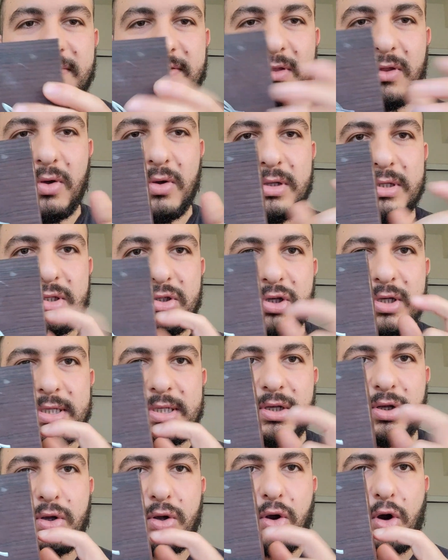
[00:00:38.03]
even though it's
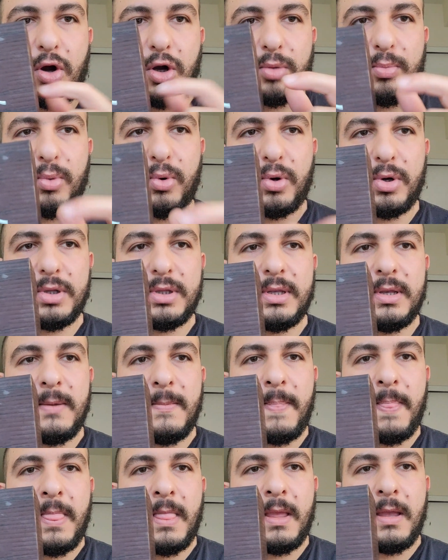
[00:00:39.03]
just cardboard,
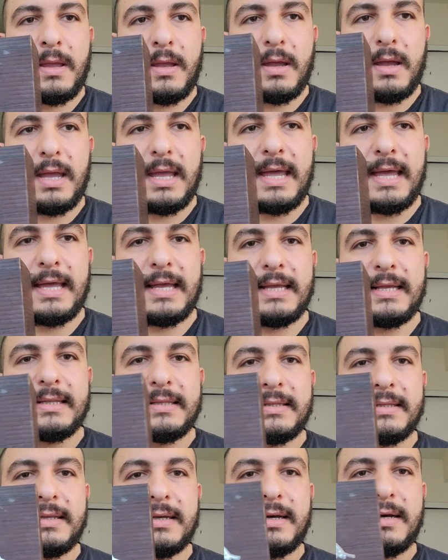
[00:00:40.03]

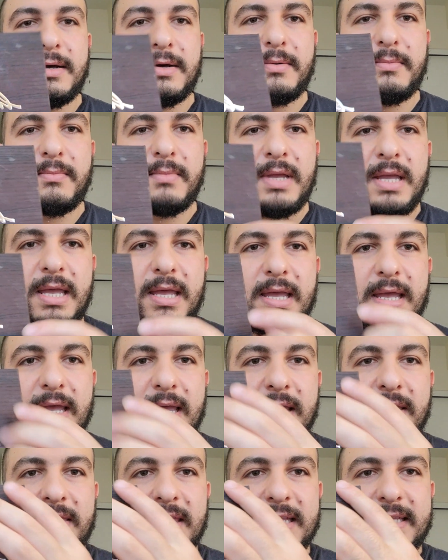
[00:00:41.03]
and
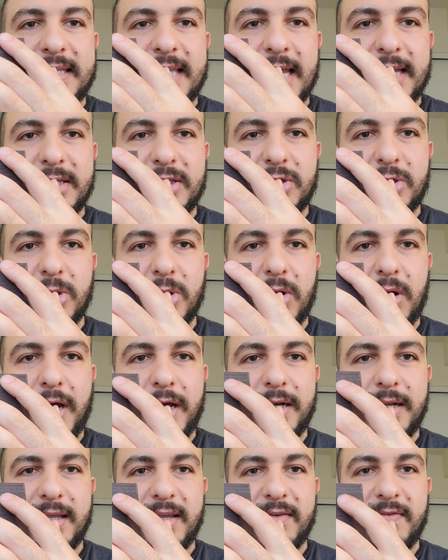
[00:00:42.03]
the texture
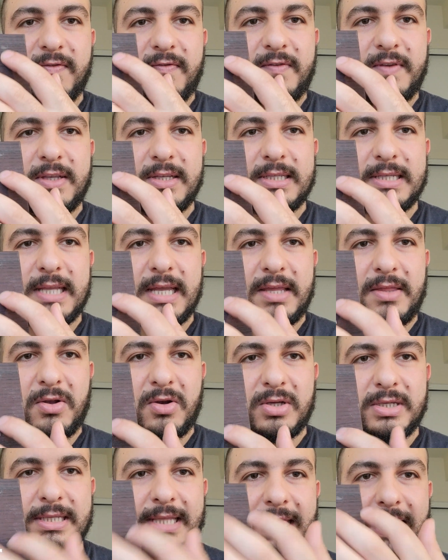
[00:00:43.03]
on it feels like
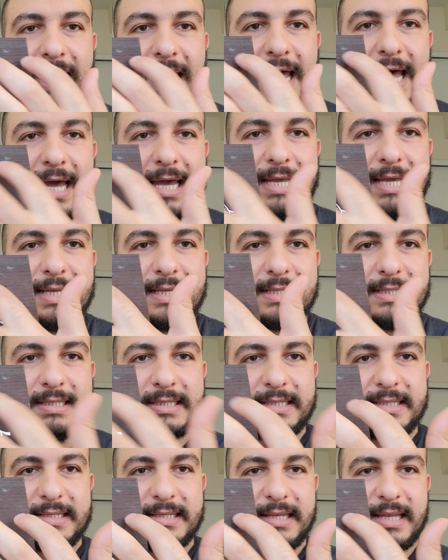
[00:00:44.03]
there's
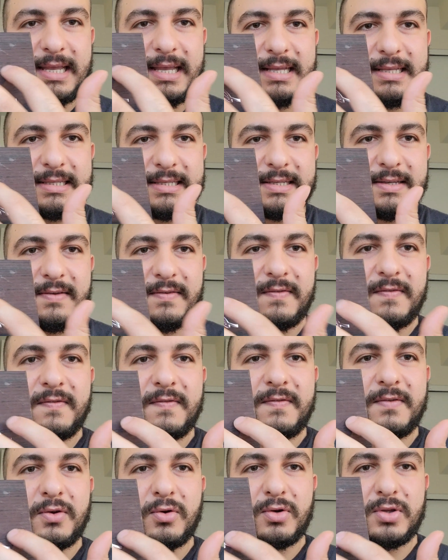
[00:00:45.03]
lines as
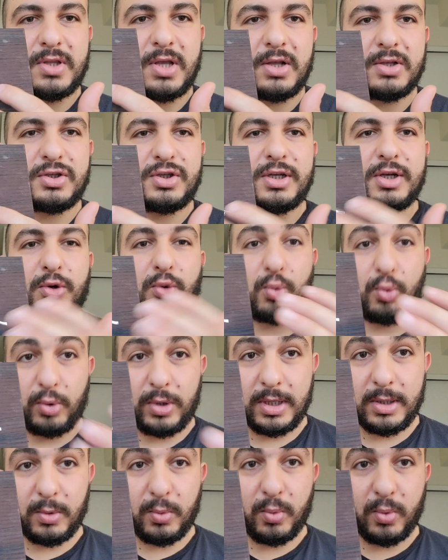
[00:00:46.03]
if you're touching
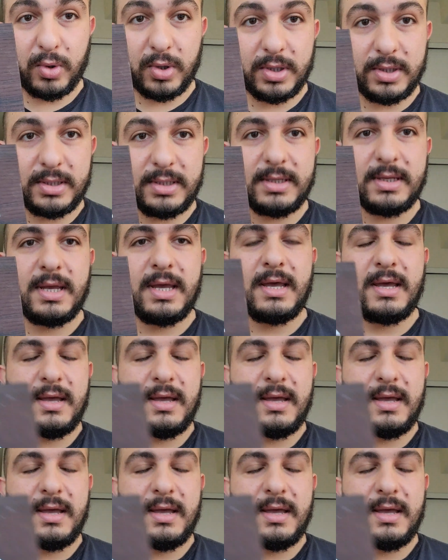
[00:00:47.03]
real wood.